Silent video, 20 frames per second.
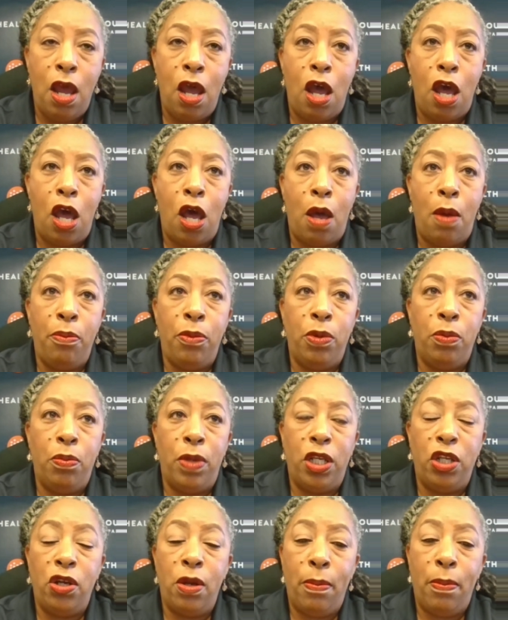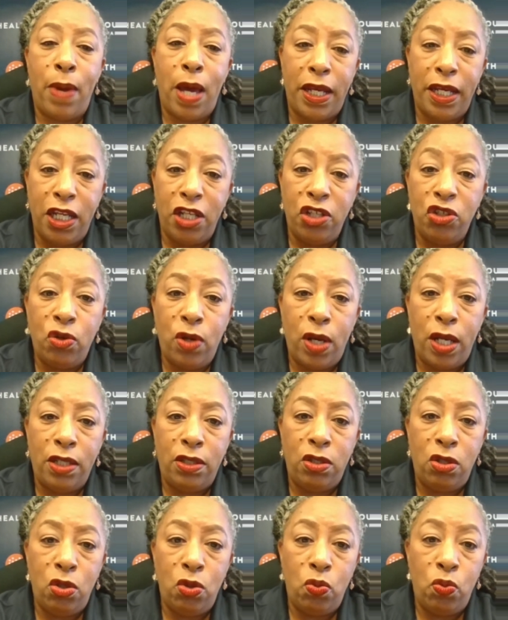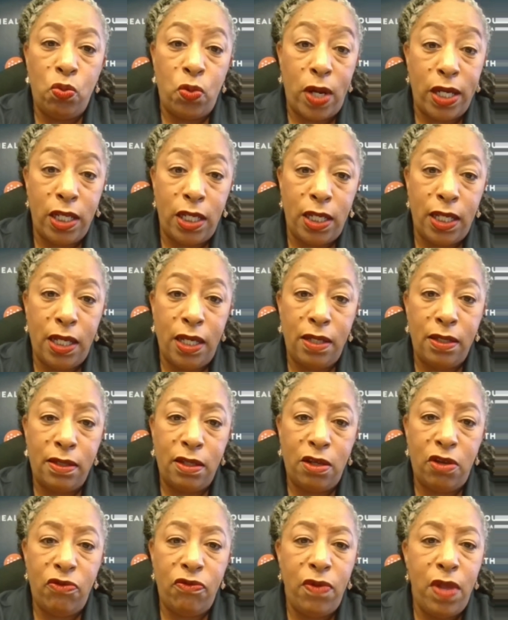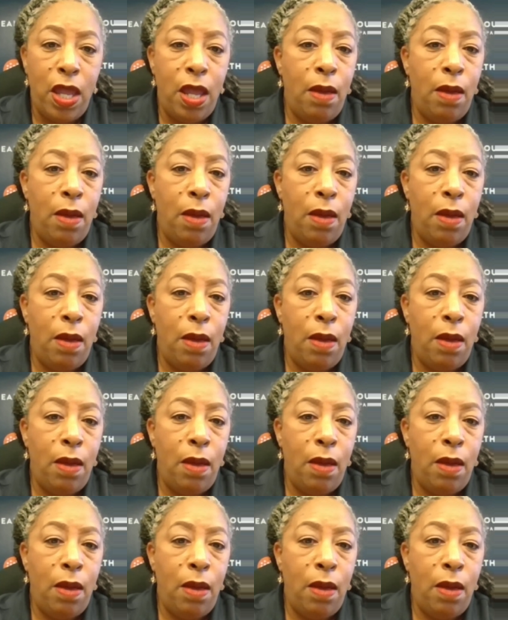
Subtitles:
then your body is trying to regulate itself,